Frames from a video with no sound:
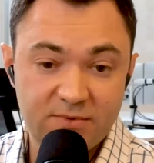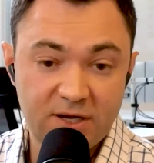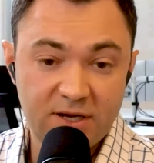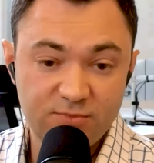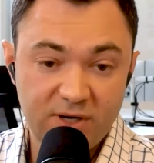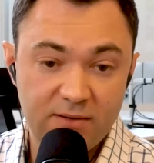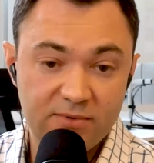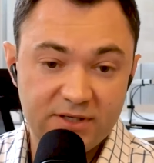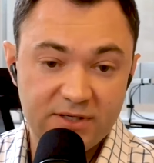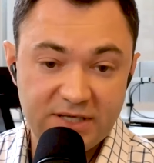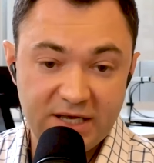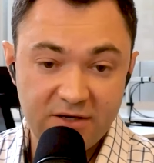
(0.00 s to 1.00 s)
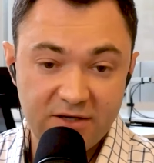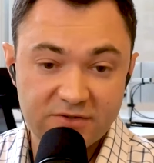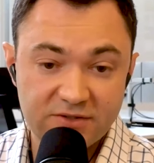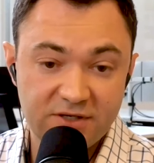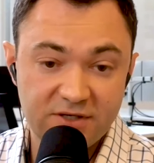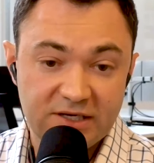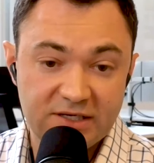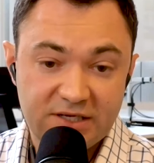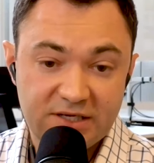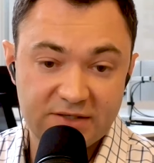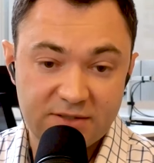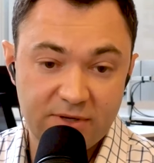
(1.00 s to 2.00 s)
I mean, I was probably 10 years in till I
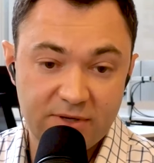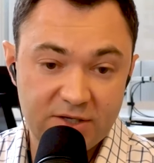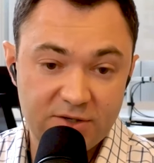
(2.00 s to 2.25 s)
saw somebody